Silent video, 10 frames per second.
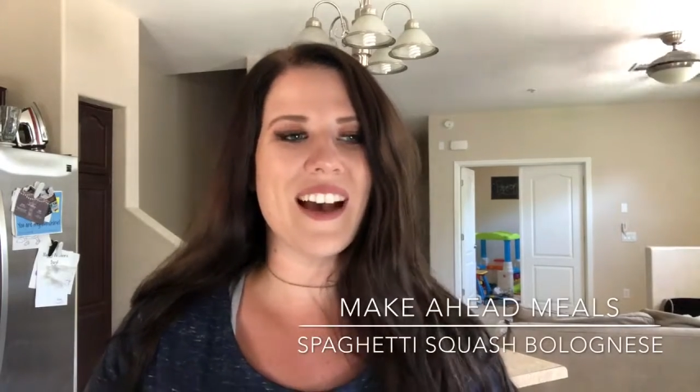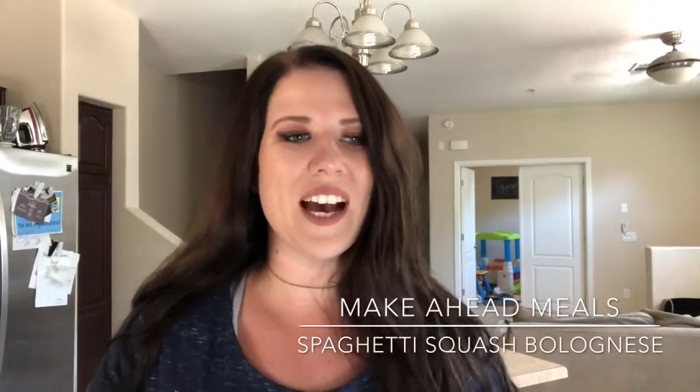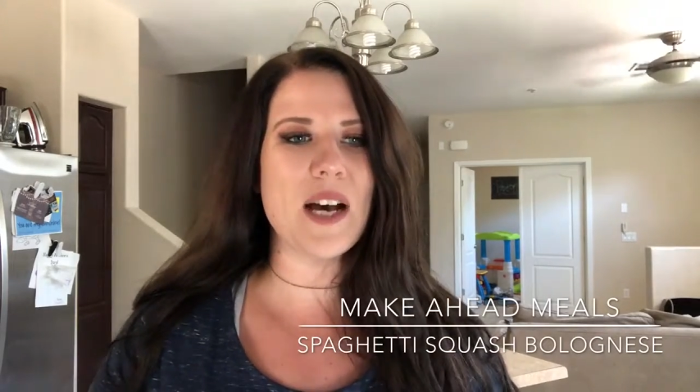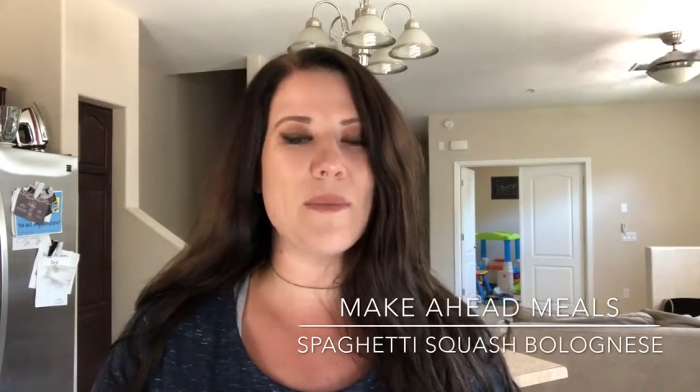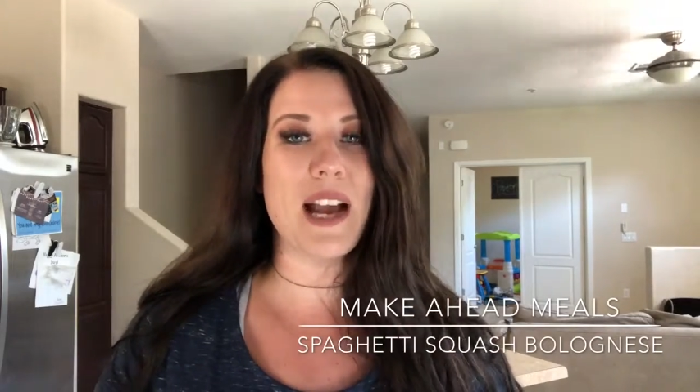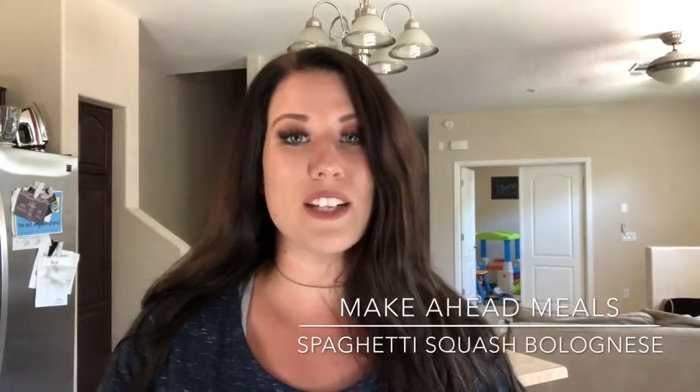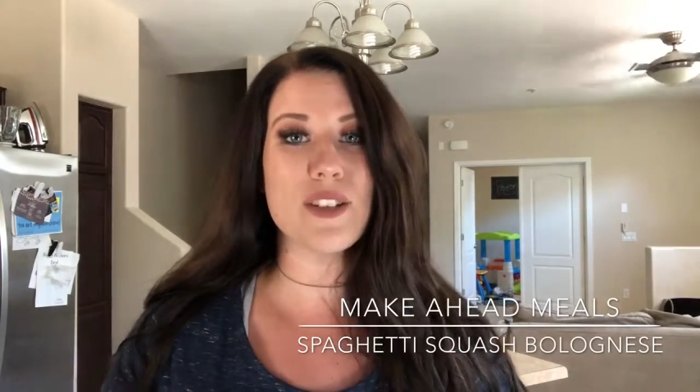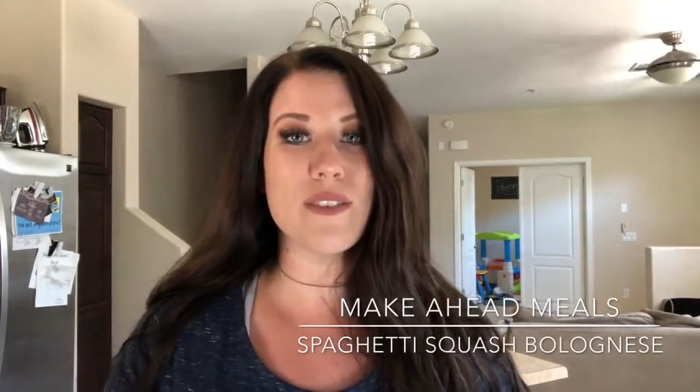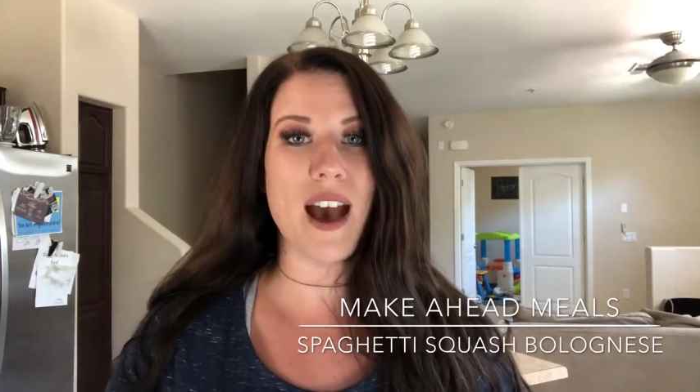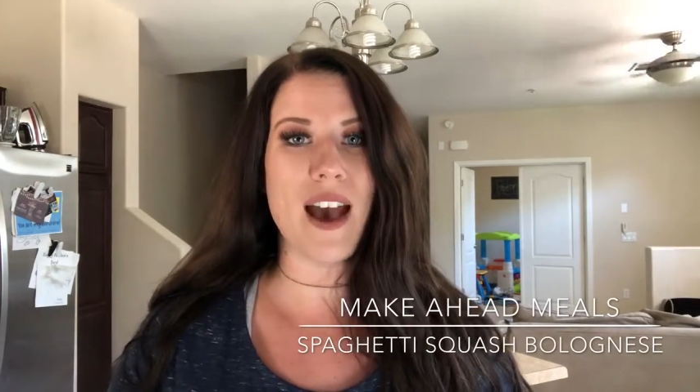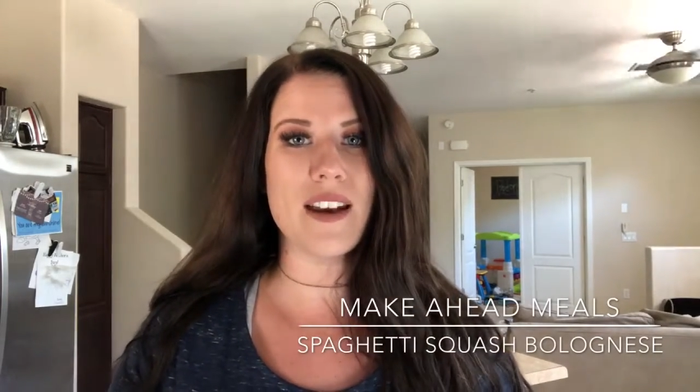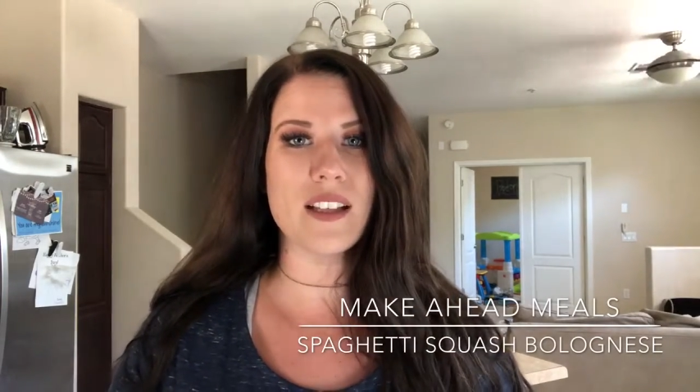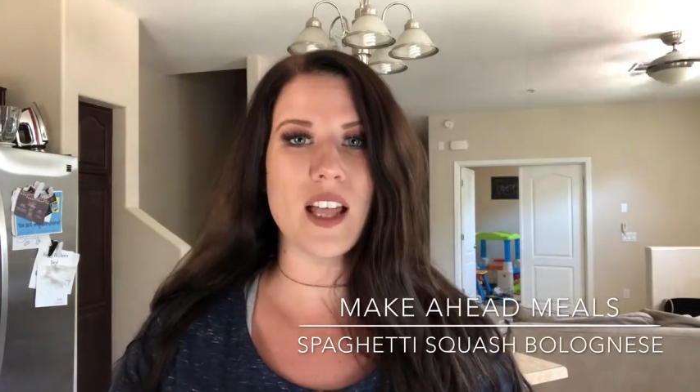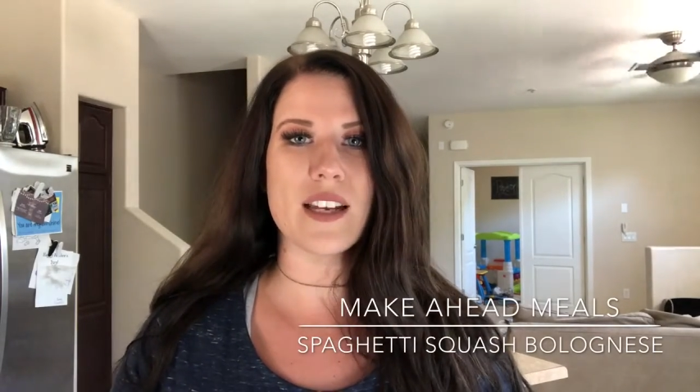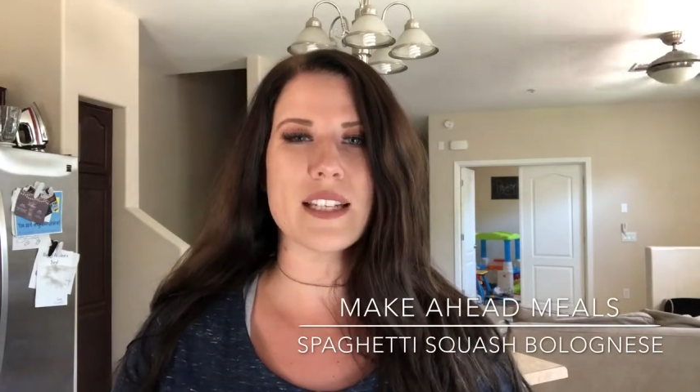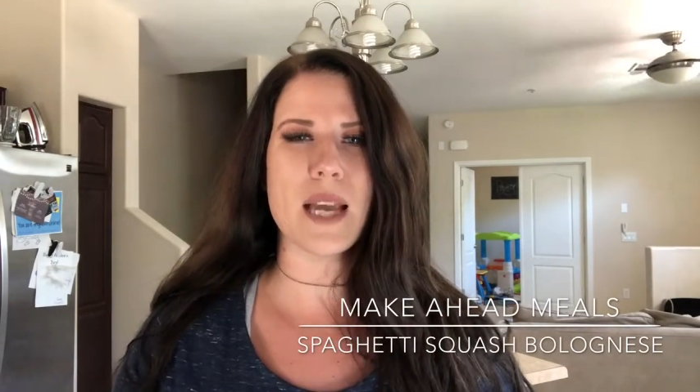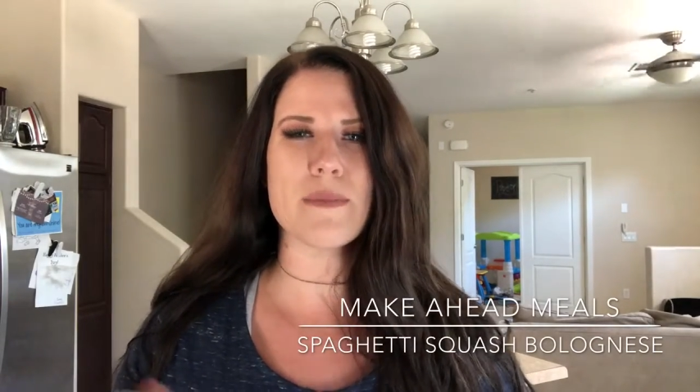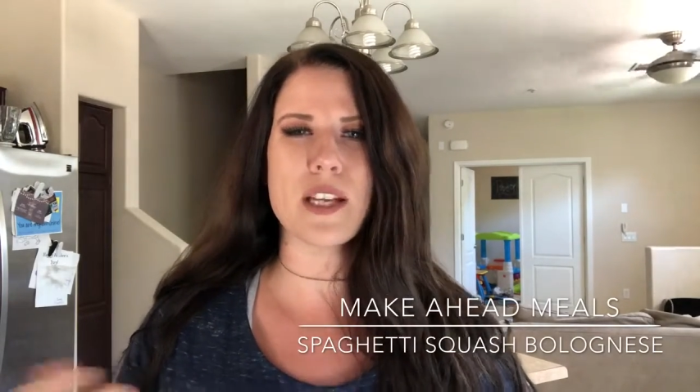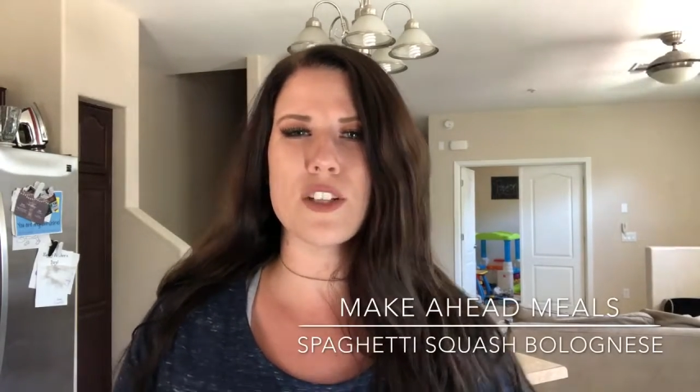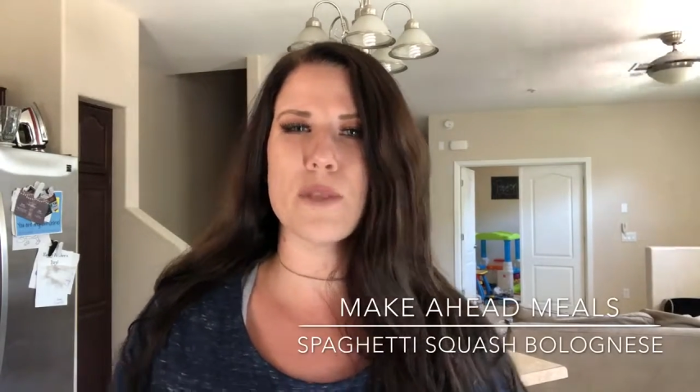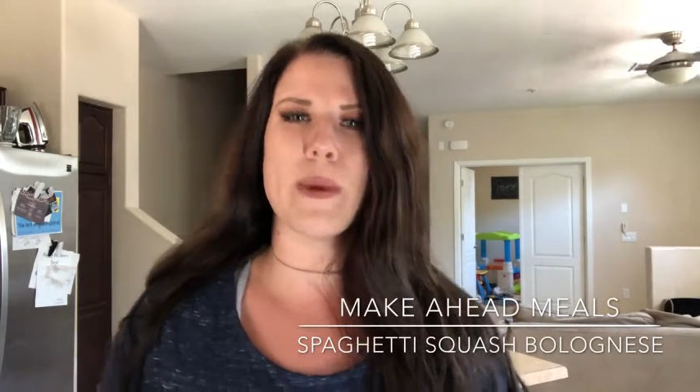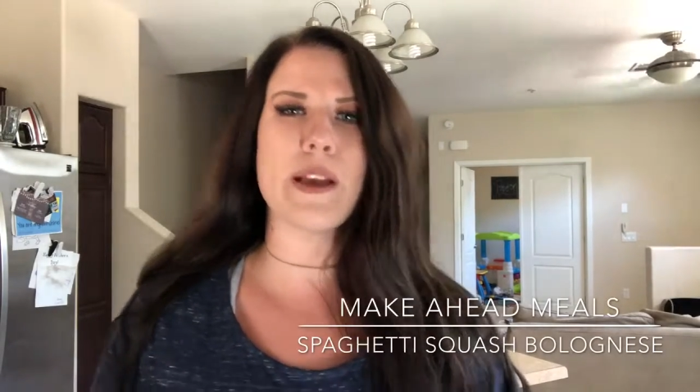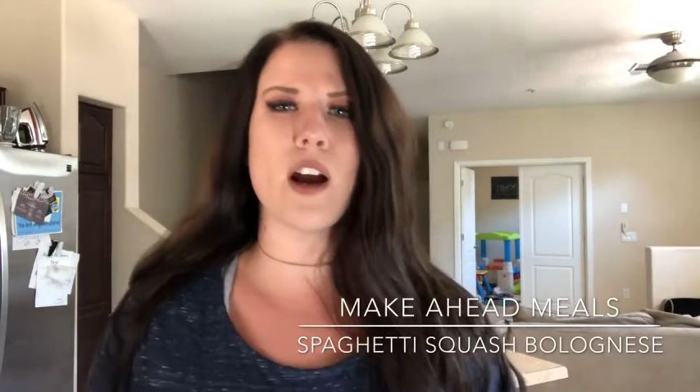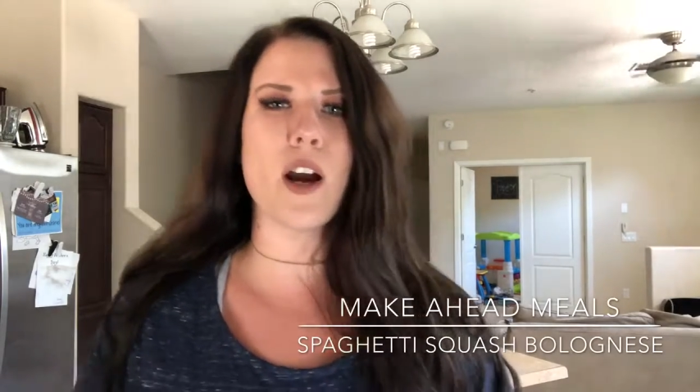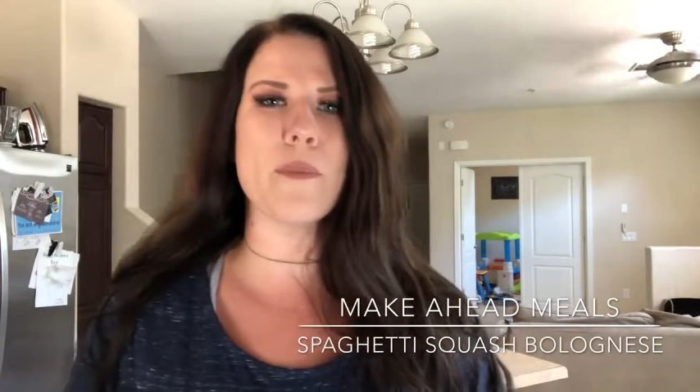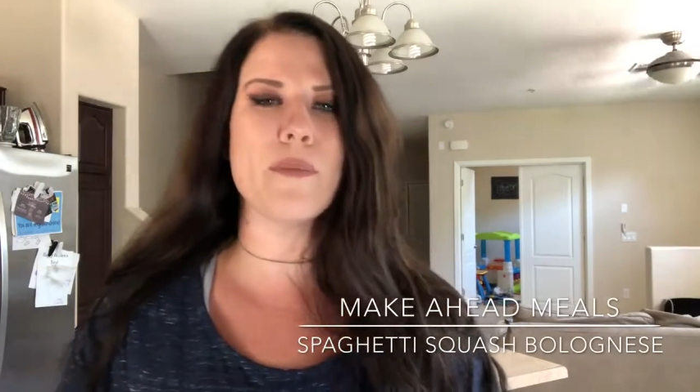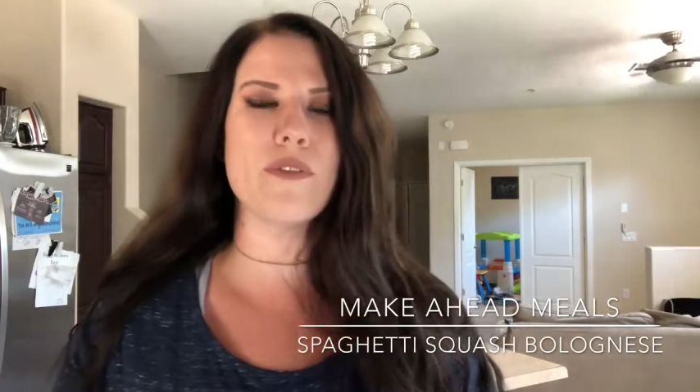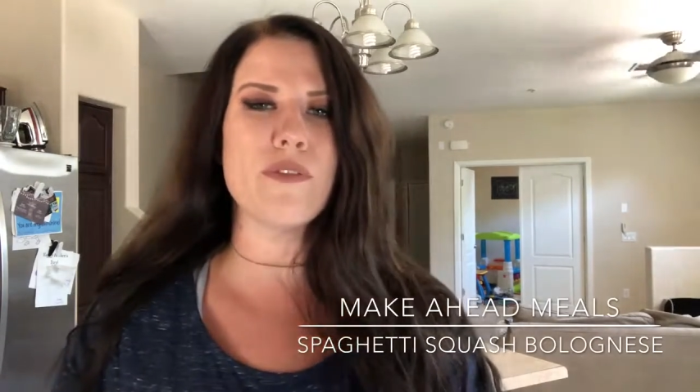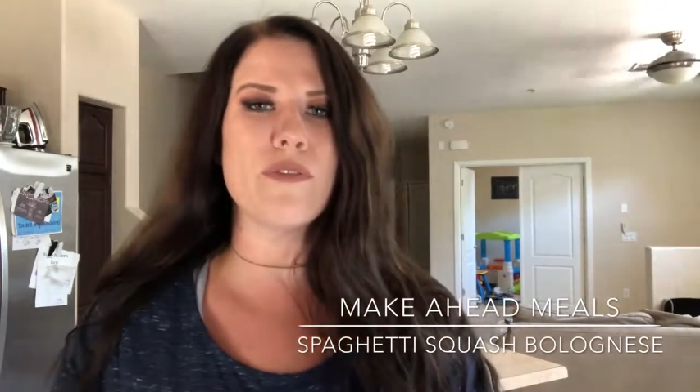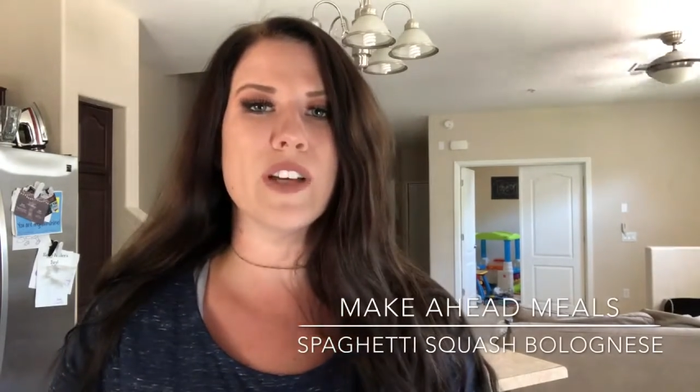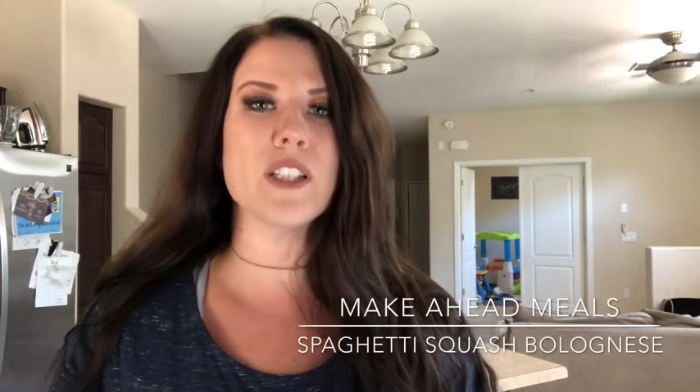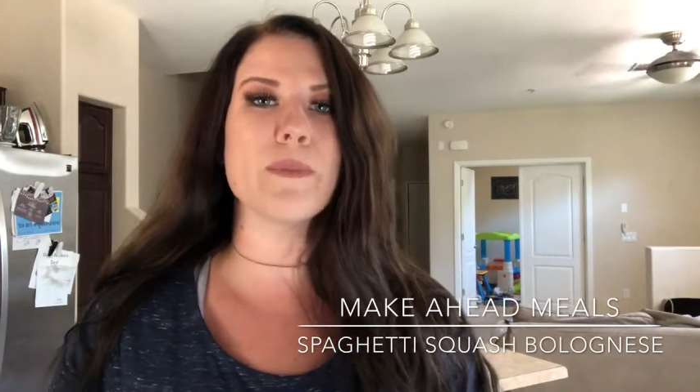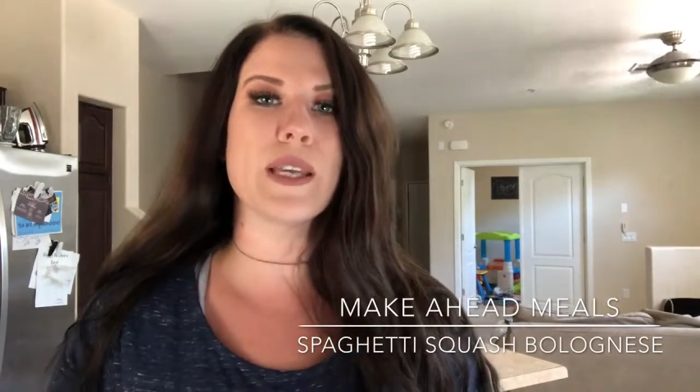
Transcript: Um, I do that. A lot of times I do make carb-filled